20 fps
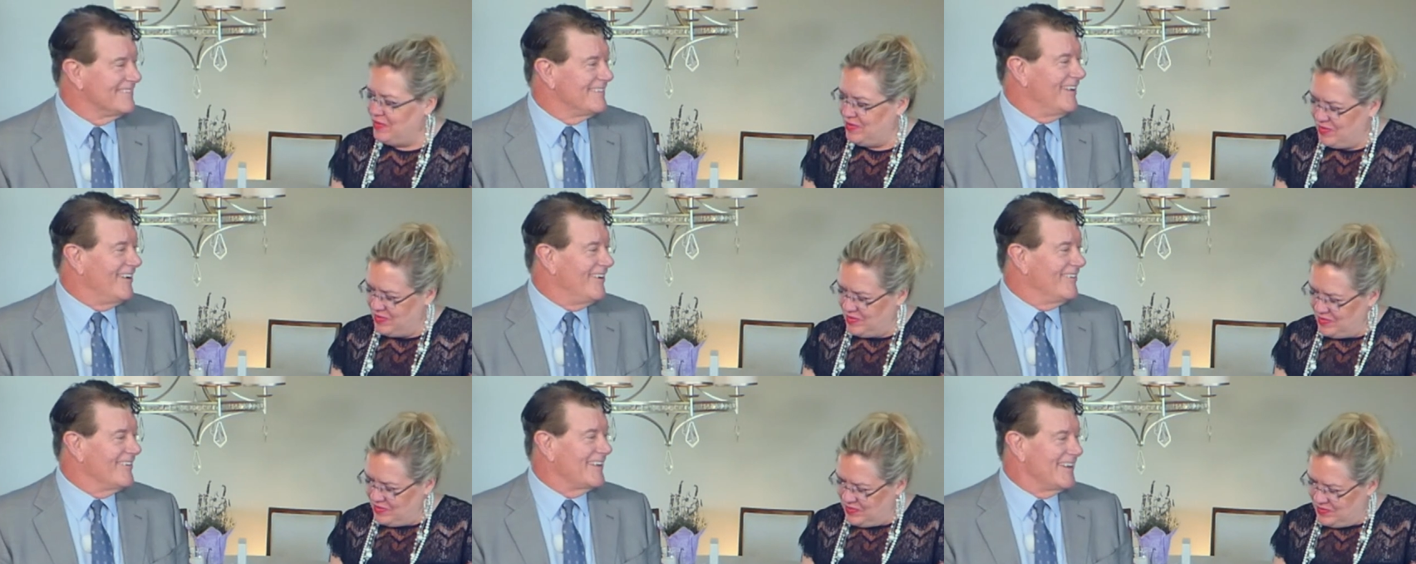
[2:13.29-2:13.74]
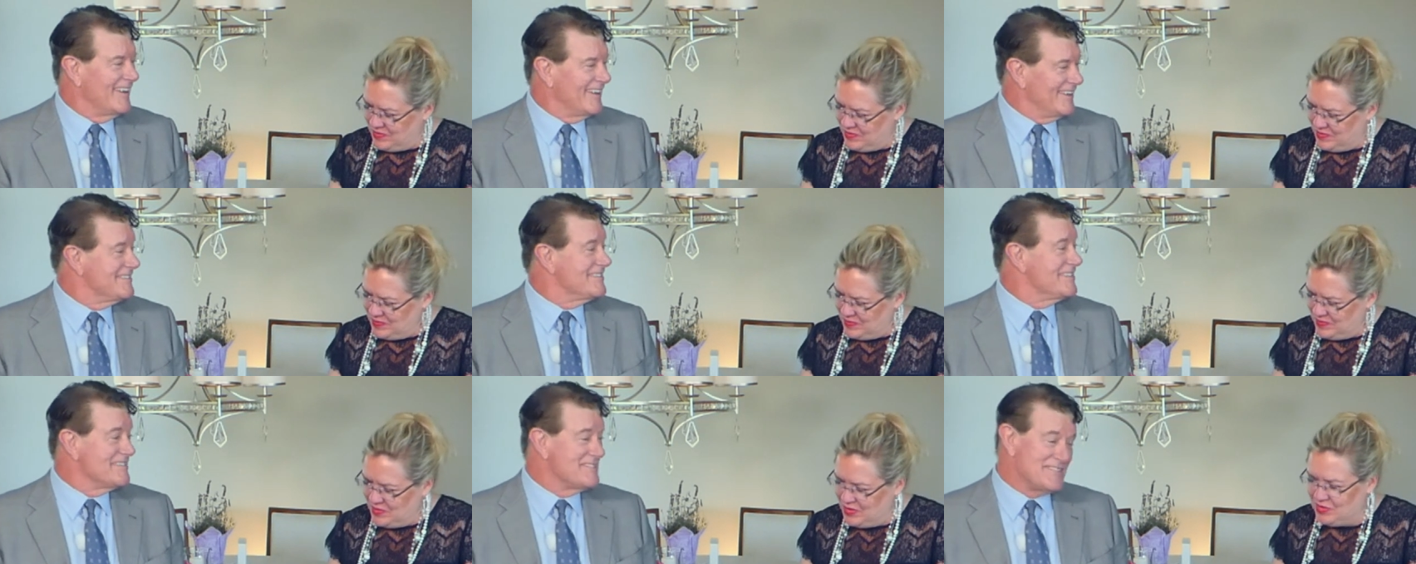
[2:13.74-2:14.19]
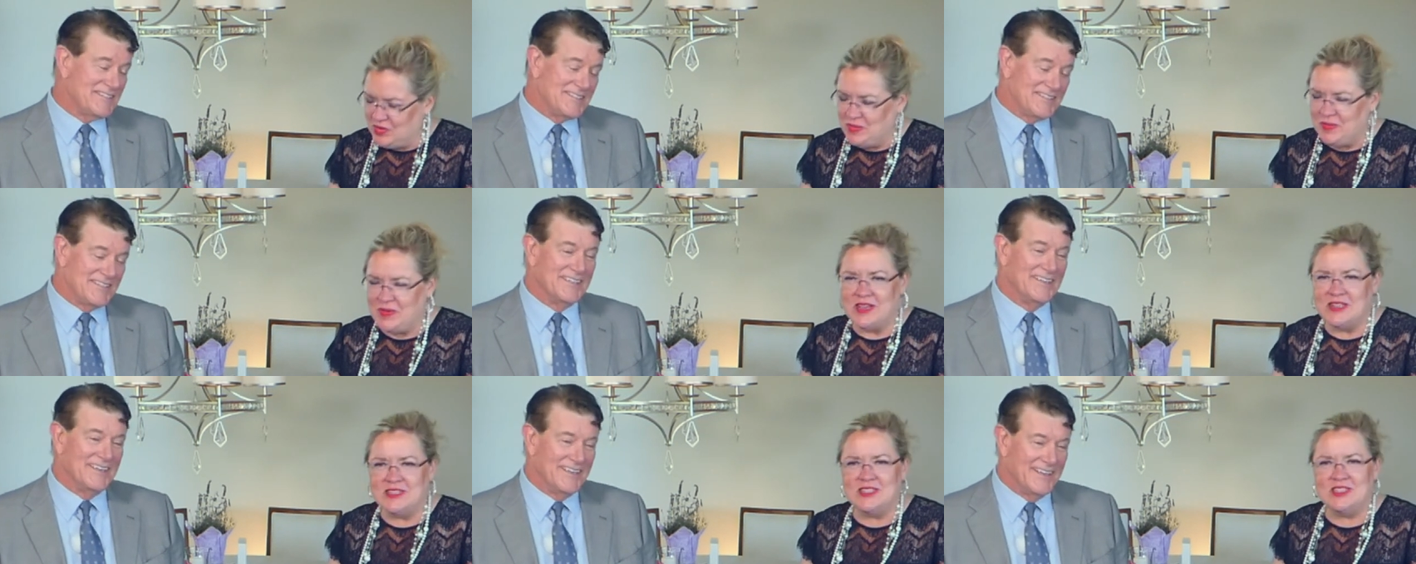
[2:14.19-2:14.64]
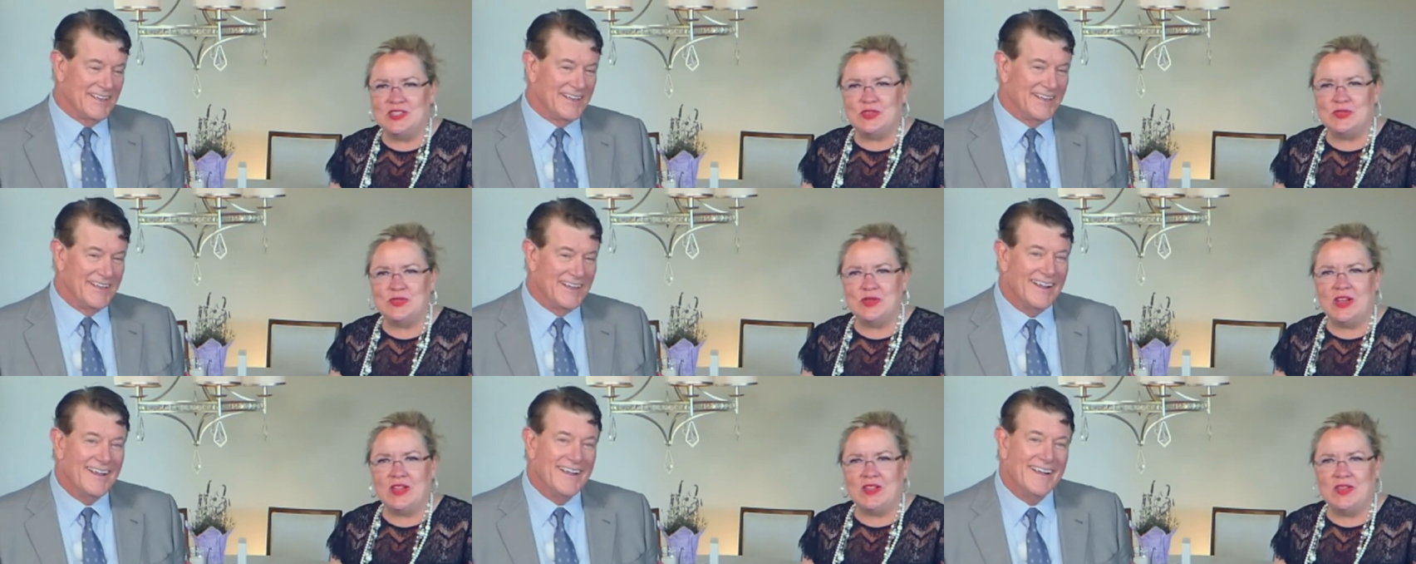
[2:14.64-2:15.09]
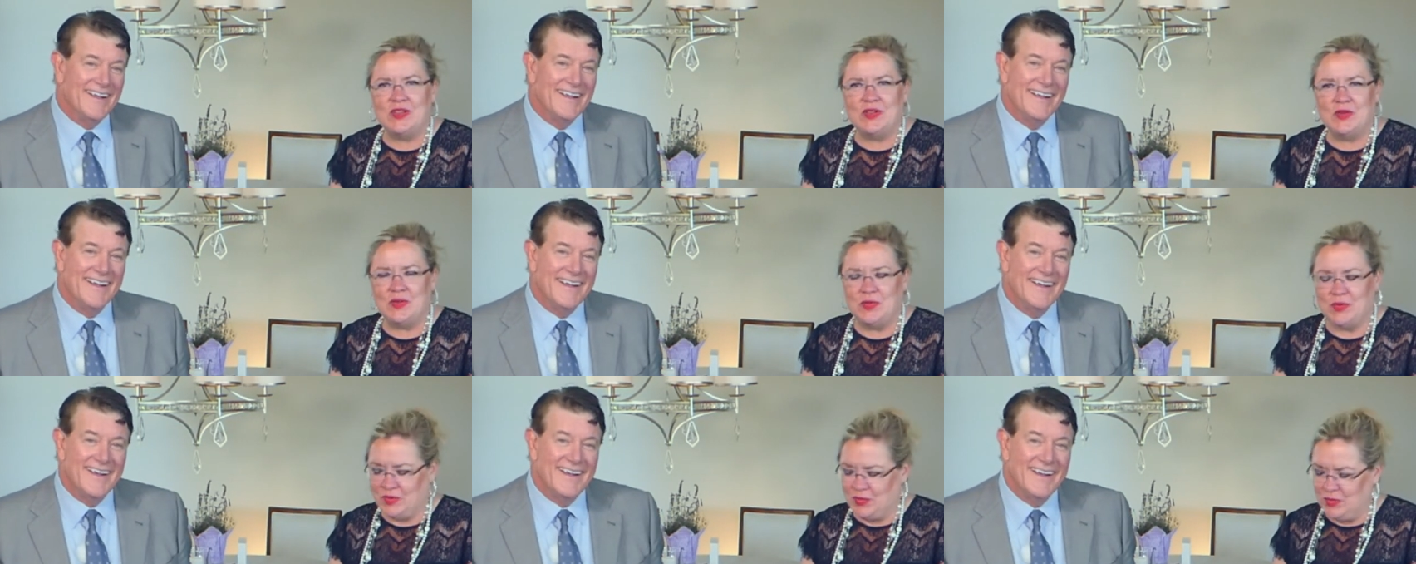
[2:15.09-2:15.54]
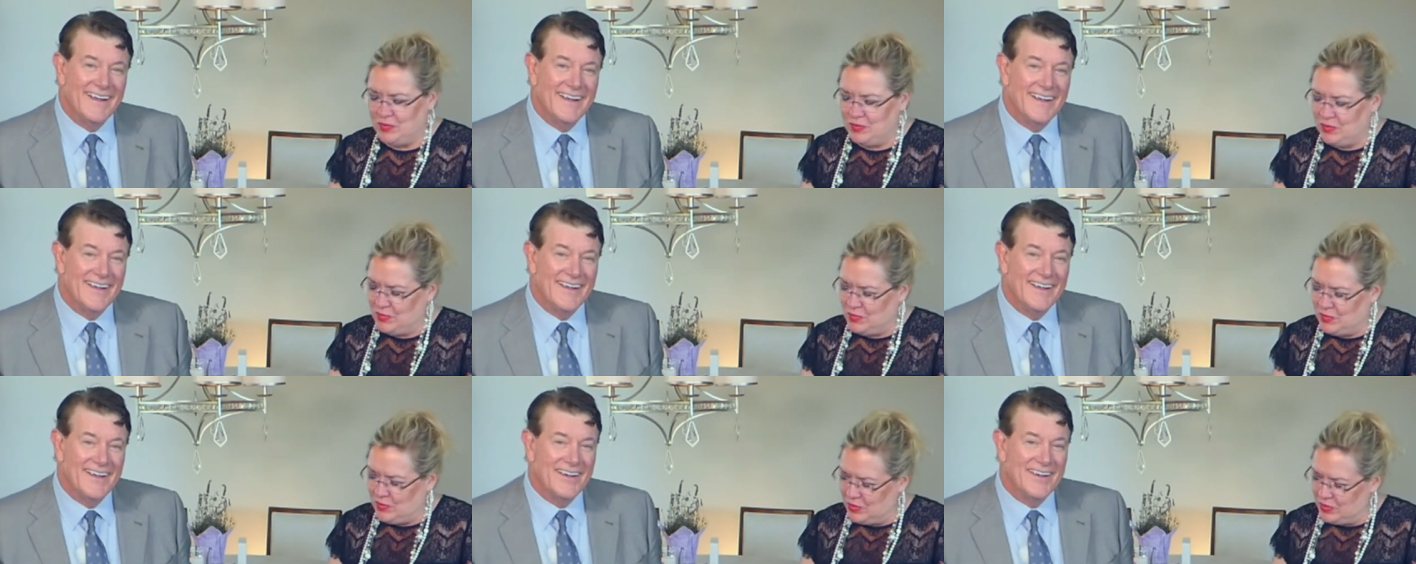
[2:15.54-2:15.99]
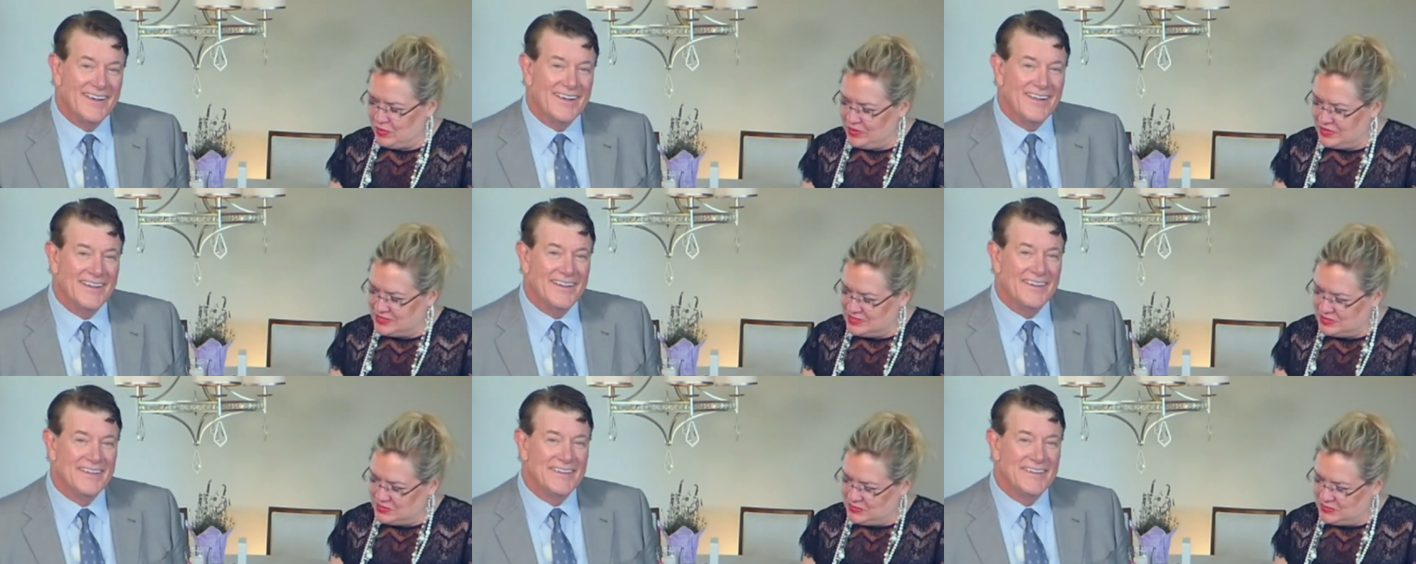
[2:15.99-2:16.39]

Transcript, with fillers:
Speaker 1: Okay. just- Mostly because it directly correlates.